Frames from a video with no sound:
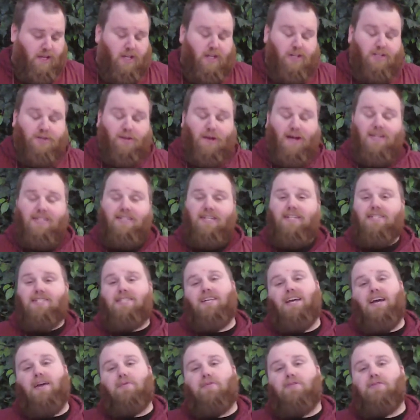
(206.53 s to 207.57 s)
So as I
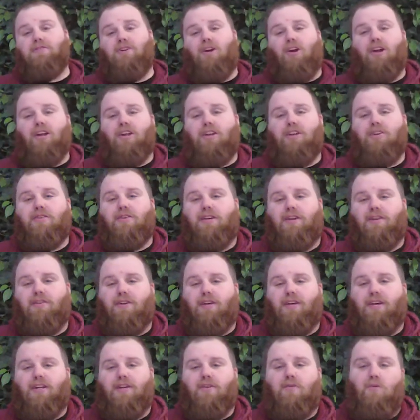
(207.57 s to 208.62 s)
said, we're starting a new
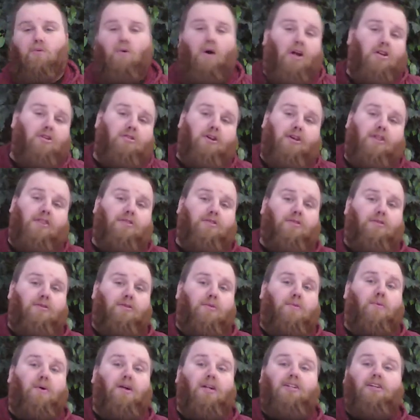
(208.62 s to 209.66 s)
unit, Wandering Through
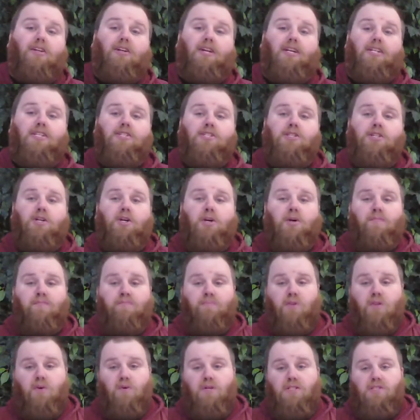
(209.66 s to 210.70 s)
the Wilderness,
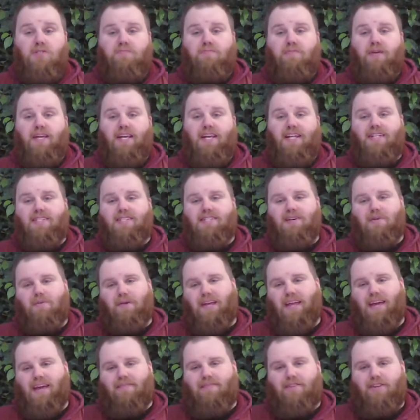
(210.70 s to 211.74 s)
which means that
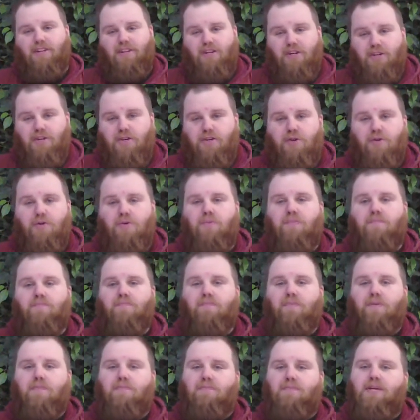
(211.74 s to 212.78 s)
we have a new
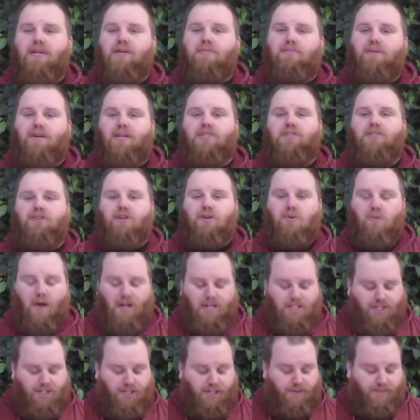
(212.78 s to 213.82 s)
big picture
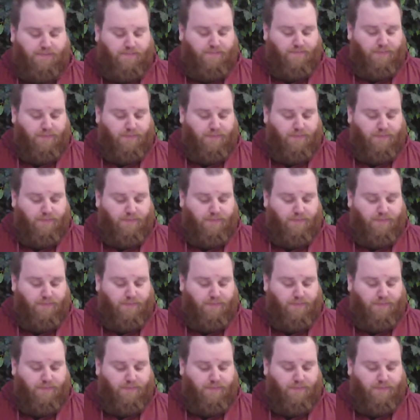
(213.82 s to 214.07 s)
question.